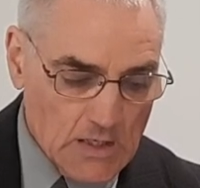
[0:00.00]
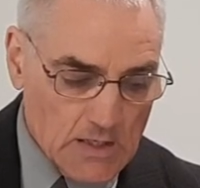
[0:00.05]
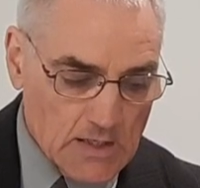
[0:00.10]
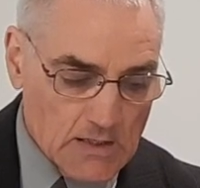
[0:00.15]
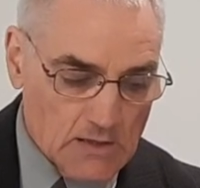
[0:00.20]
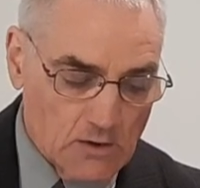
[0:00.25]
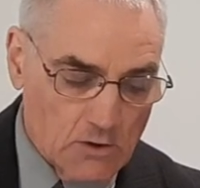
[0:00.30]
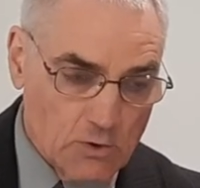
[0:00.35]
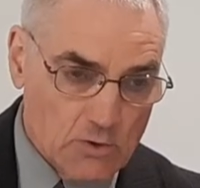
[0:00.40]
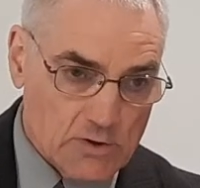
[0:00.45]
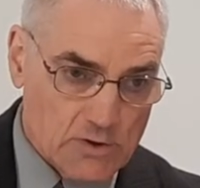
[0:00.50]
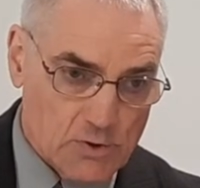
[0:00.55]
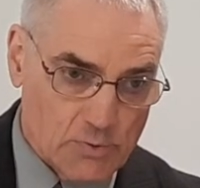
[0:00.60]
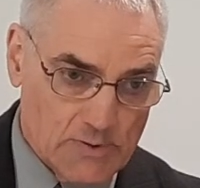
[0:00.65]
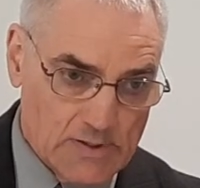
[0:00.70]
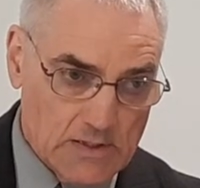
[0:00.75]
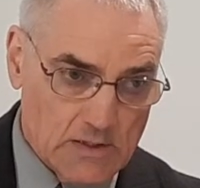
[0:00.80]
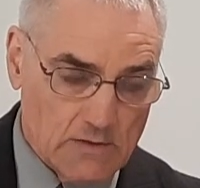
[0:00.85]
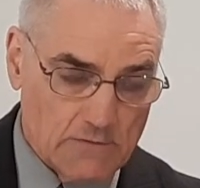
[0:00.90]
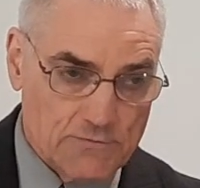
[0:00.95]
In Luke
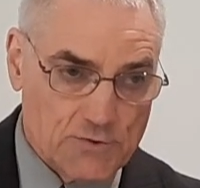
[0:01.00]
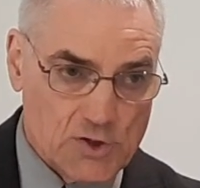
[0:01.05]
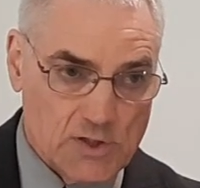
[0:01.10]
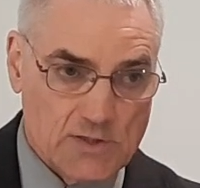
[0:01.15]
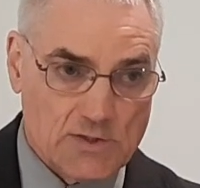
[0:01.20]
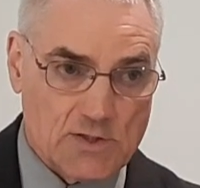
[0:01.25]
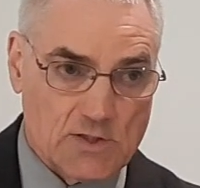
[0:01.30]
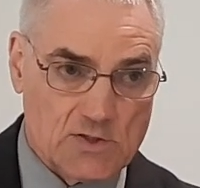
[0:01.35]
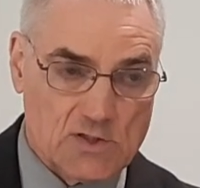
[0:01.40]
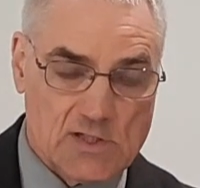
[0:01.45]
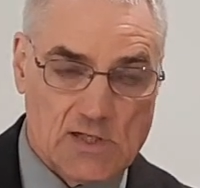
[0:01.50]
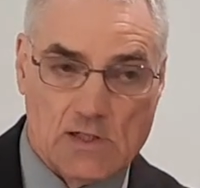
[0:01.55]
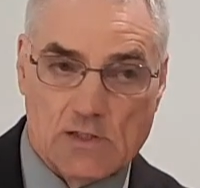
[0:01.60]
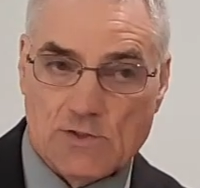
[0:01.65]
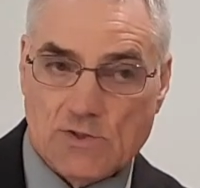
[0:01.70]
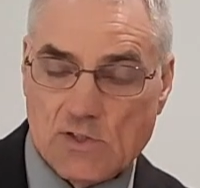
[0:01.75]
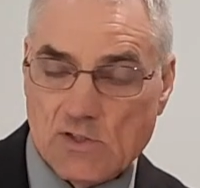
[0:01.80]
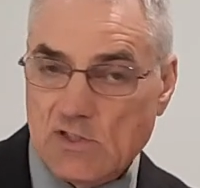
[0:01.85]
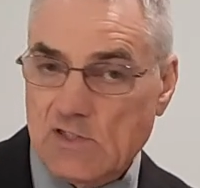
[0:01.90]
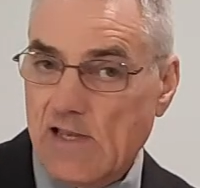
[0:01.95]
12, Jesus
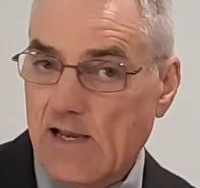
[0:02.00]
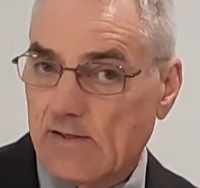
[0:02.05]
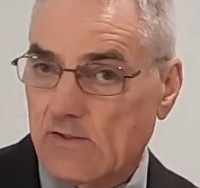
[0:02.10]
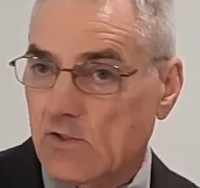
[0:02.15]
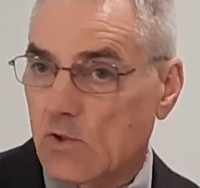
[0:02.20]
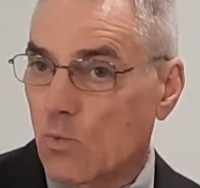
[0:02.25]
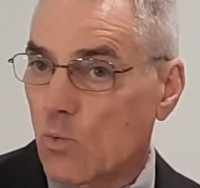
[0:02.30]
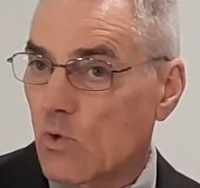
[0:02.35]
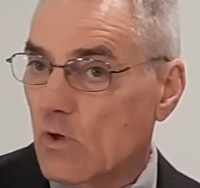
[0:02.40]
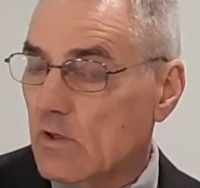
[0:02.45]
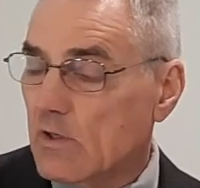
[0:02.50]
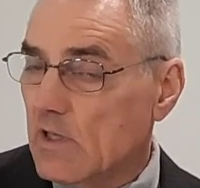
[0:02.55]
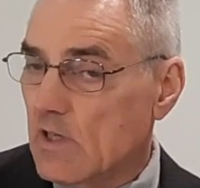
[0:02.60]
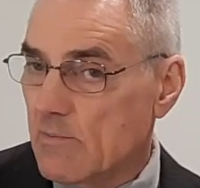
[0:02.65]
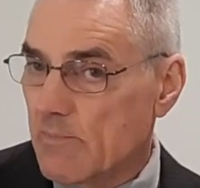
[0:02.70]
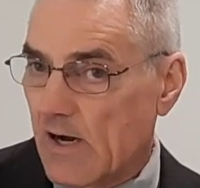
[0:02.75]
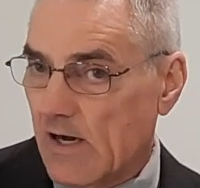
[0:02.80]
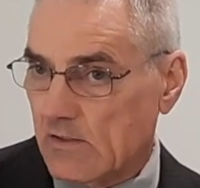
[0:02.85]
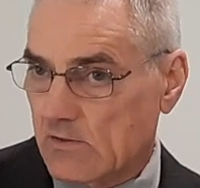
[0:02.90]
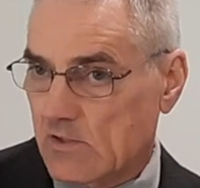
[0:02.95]
tells us not to worry
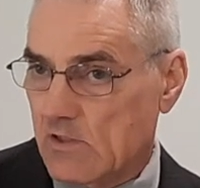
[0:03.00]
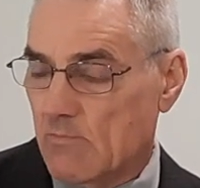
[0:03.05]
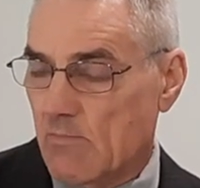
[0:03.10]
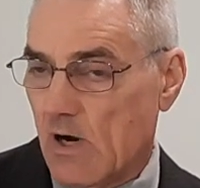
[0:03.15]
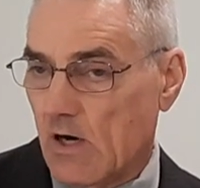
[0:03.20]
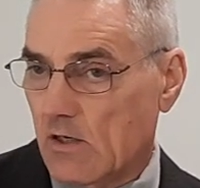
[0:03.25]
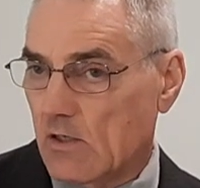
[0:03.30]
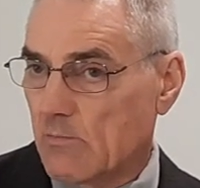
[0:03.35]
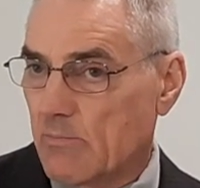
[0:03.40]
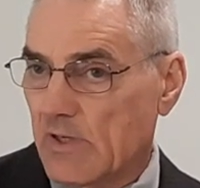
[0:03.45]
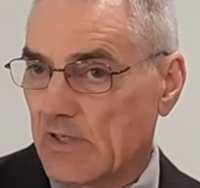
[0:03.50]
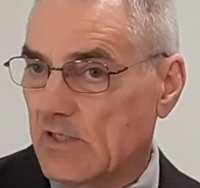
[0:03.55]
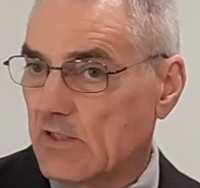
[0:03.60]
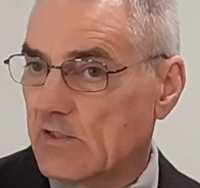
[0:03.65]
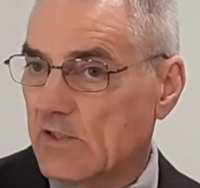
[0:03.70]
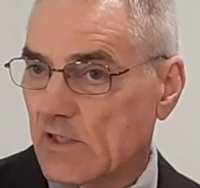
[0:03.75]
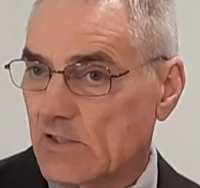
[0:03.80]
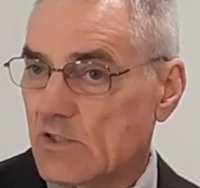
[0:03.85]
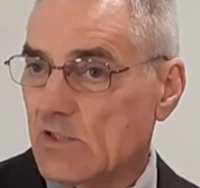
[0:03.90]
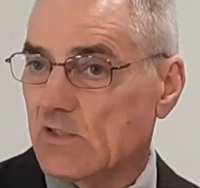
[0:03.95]
about tomorrow, but he
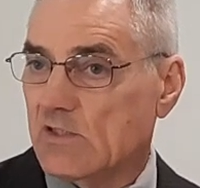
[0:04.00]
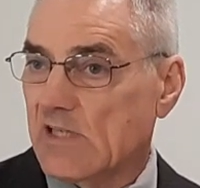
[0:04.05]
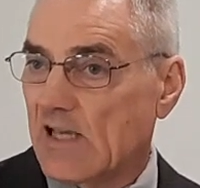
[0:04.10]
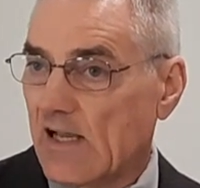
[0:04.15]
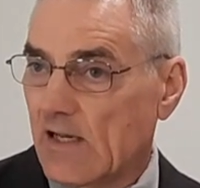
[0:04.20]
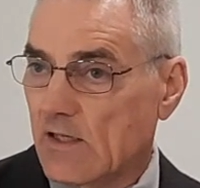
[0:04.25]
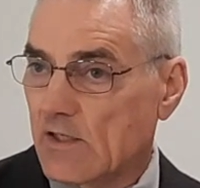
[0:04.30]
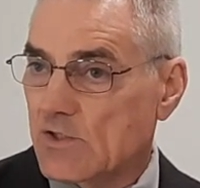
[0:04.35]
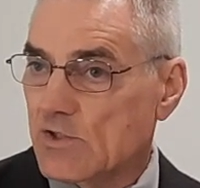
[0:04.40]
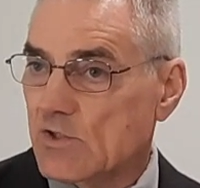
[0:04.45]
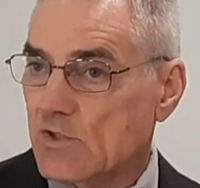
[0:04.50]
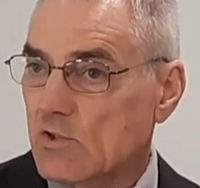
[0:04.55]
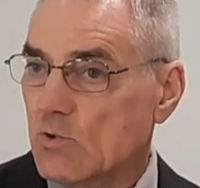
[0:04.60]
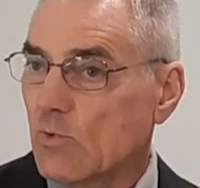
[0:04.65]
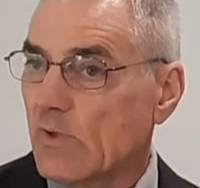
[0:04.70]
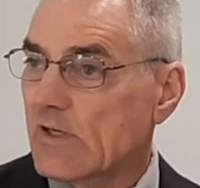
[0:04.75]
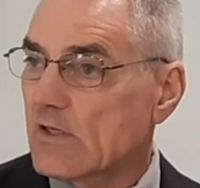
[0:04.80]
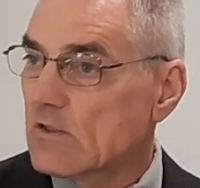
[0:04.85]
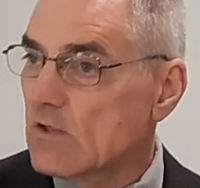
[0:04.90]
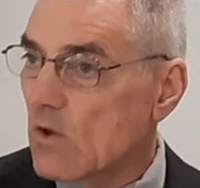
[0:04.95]
doesn't tell us
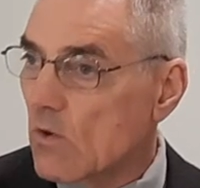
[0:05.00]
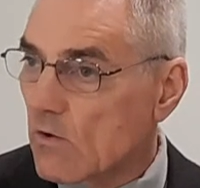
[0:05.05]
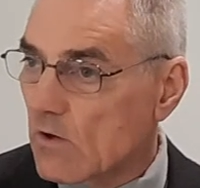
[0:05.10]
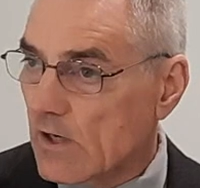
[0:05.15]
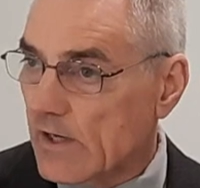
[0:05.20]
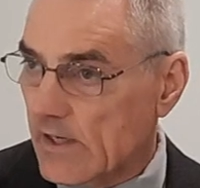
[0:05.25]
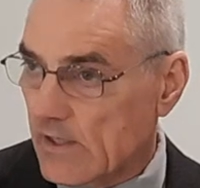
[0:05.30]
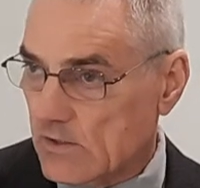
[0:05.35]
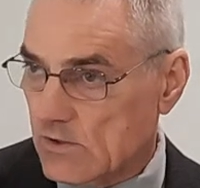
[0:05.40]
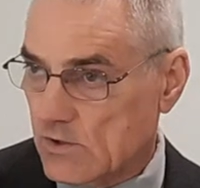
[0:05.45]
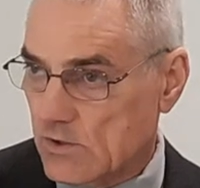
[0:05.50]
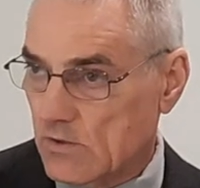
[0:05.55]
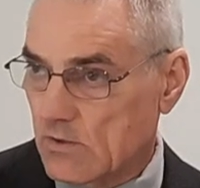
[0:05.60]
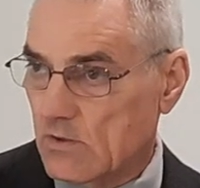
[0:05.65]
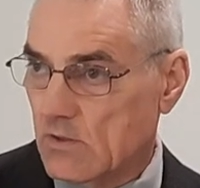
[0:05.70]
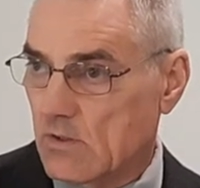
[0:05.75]
to ignore it.